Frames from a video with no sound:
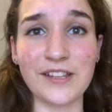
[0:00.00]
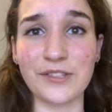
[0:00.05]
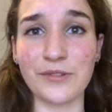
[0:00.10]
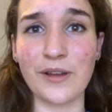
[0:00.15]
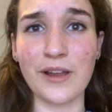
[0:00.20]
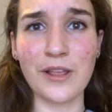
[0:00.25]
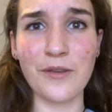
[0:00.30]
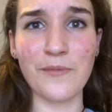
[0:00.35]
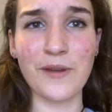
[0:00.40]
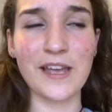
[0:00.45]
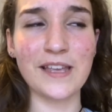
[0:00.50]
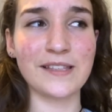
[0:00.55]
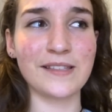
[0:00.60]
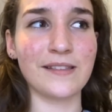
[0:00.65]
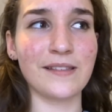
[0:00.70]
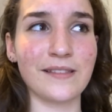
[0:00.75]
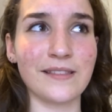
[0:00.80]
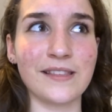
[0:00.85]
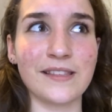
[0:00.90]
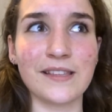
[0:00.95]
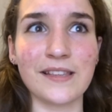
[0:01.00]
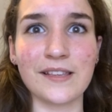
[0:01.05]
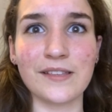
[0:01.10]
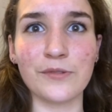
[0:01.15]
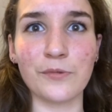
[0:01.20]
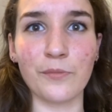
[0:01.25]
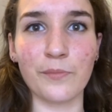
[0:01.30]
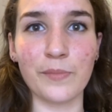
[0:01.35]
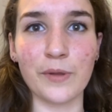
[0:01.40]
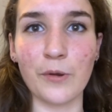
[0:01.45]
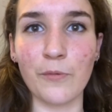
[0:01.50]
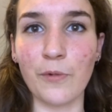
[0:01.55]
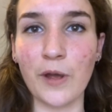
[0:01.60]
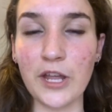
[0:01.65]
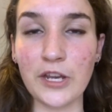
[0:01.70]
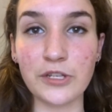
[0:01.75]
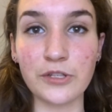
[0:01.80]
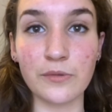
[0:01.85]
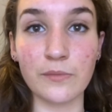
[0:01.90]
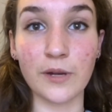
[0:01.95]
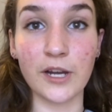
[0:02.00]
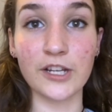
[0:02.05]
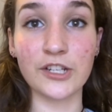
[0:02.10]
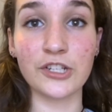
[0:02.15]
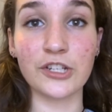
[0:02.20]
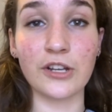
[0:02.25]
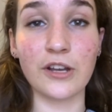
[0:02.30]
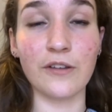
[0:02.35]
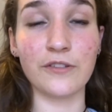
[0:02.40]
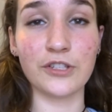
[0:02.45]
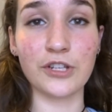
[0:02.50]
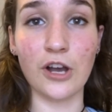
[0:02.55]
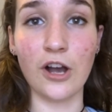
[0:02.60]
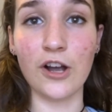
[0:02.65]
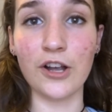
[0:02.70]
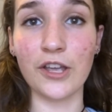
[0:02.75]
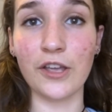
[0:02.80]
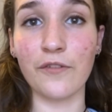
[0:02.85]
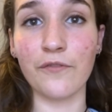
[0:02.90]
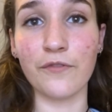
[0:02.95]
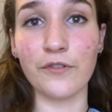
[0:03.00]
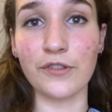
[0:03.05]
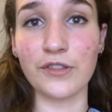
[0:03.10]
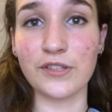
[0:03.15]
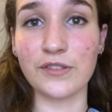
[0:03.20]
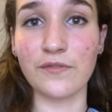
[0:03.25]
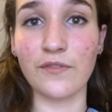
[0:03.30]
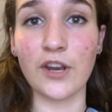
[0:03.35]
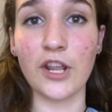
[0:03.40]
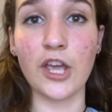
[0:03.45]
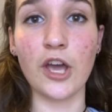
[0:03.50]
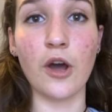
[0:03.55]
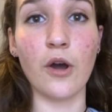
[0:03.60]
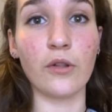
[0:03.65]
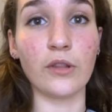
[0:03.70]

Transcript: So anyways, this has been way too much talking for this video.